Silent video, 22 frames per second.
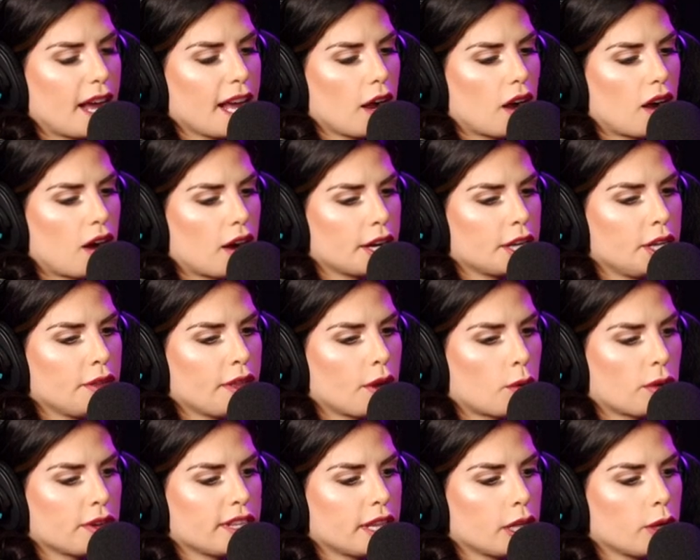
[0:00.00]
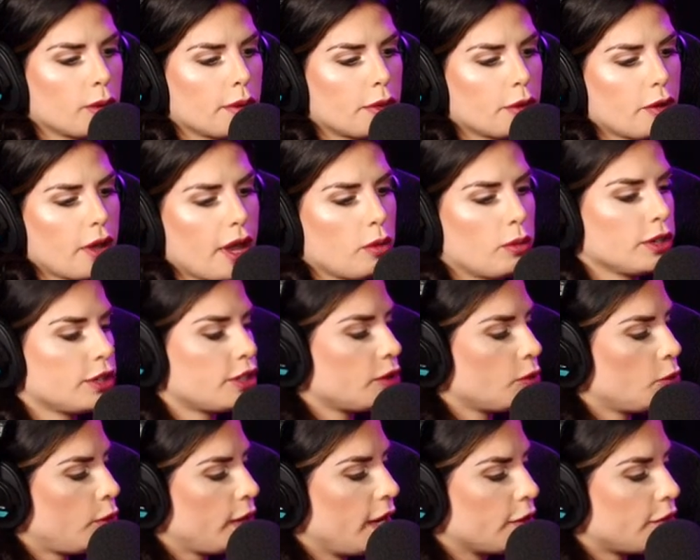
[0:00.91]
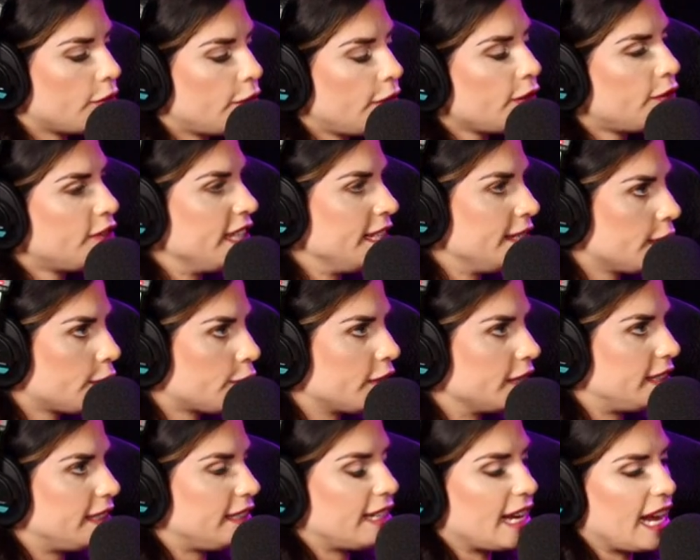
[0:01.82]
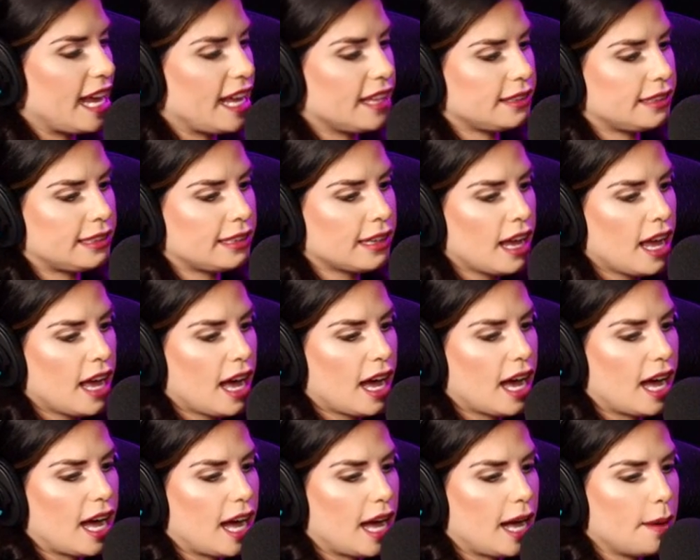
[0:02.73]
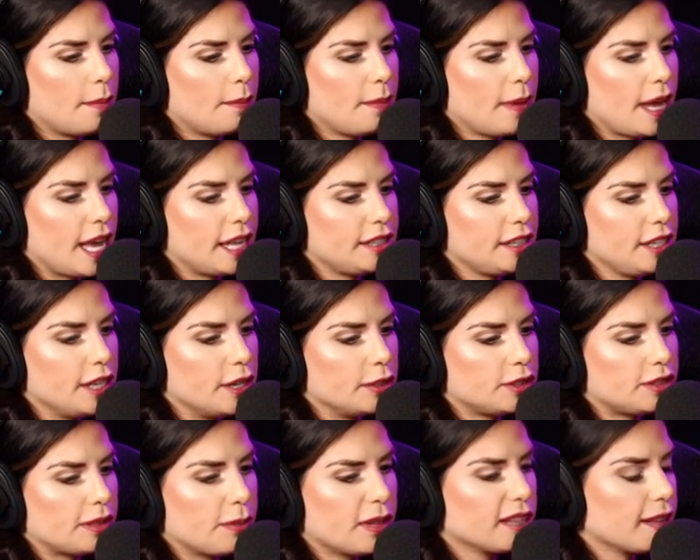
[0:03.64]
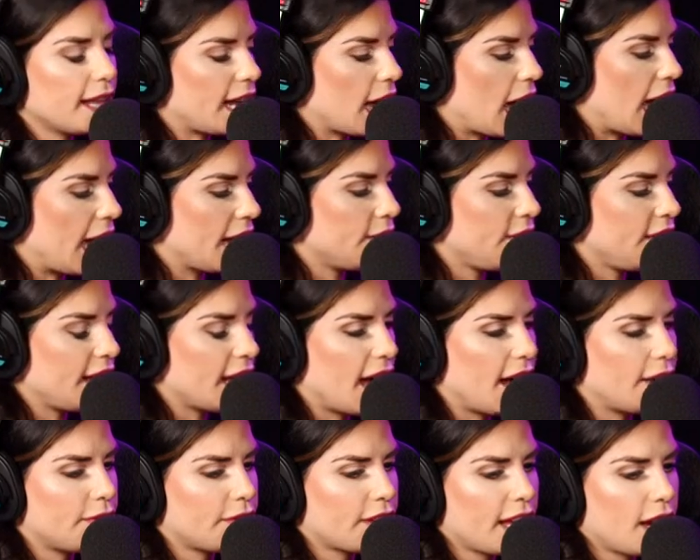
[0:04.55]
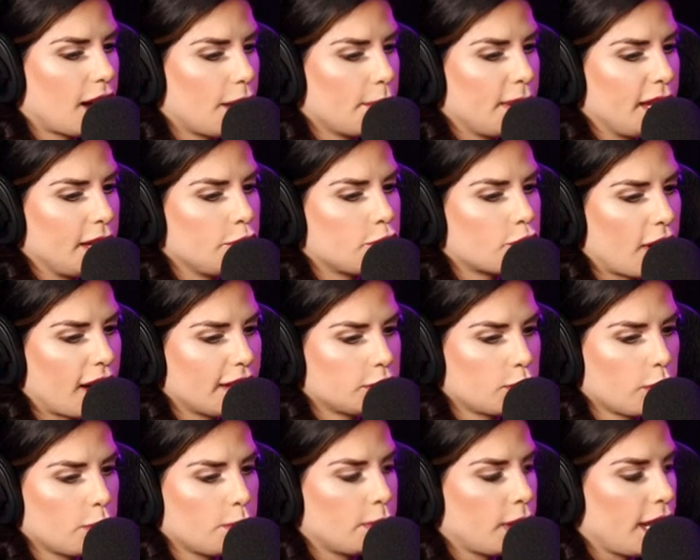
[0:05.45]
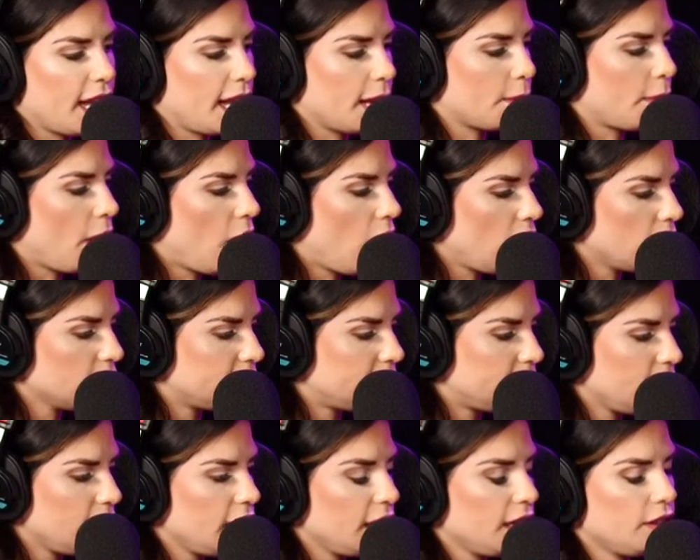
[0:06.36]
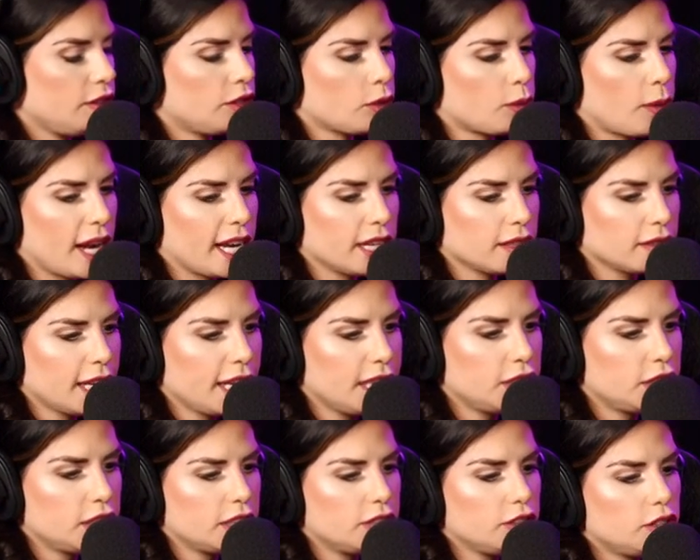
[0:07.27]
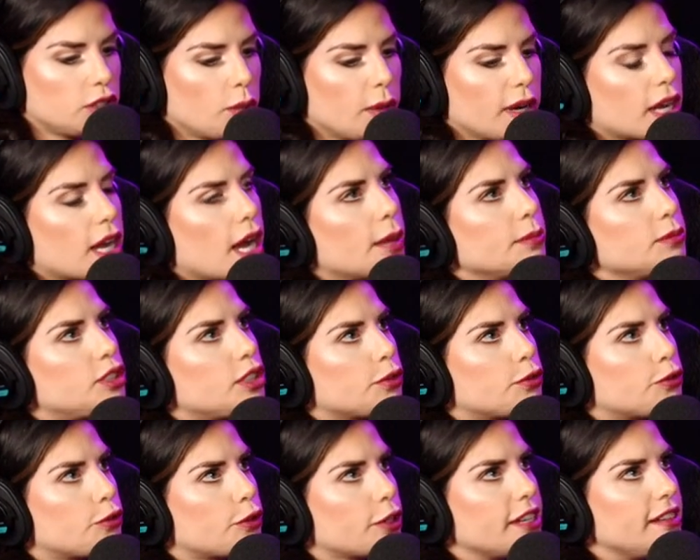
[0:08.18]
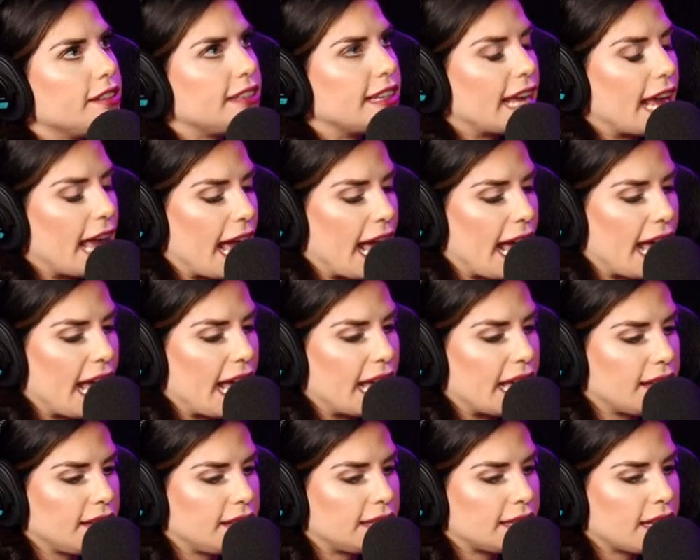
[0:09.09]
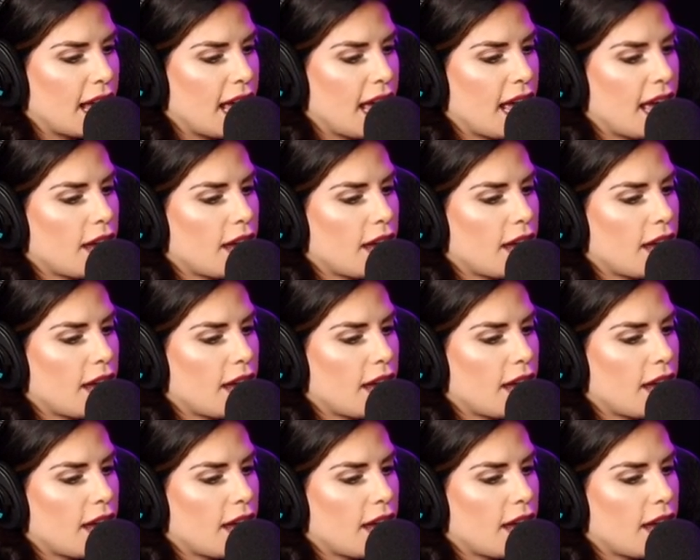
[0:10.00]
might argue that we're dealing with okay, we have 50 different states, um, and you know something like IVF cannot be addressed with blanket policies or regulations. So when it comes to freezing eggs